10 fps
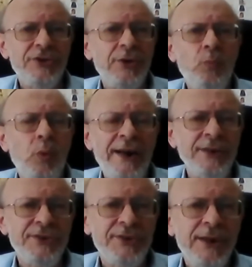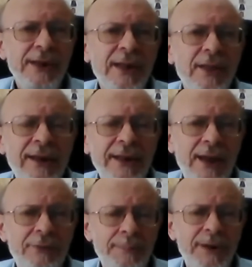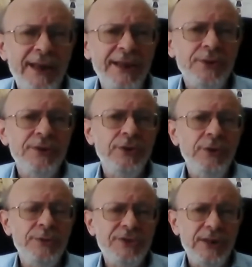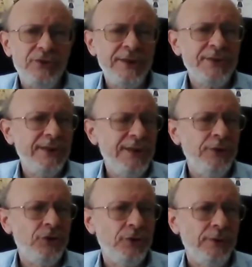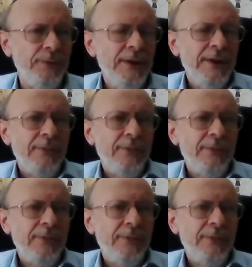So once Rabbi Eliezer has used it just to teach you